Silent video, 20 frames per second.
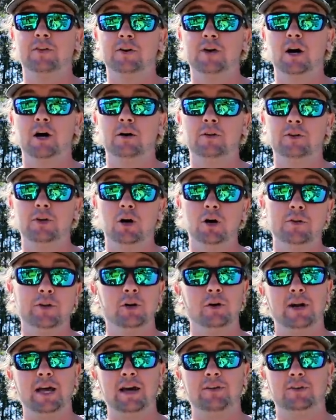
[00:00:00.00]
They're not, know
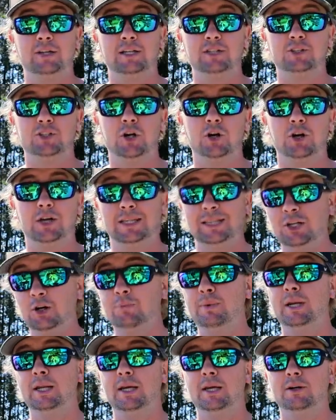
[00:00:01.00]
they're going to have to exert a
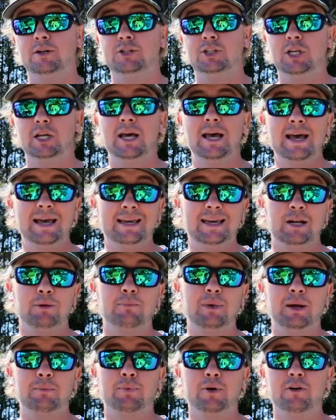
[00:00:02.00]
little bit of energy, get a
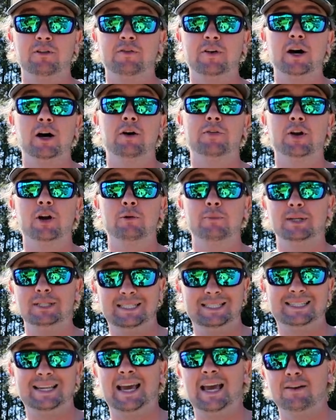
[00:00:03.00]
big profile, and they're going to be
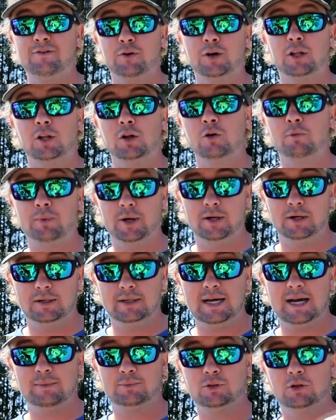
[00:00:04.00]
sustained for a long period of time.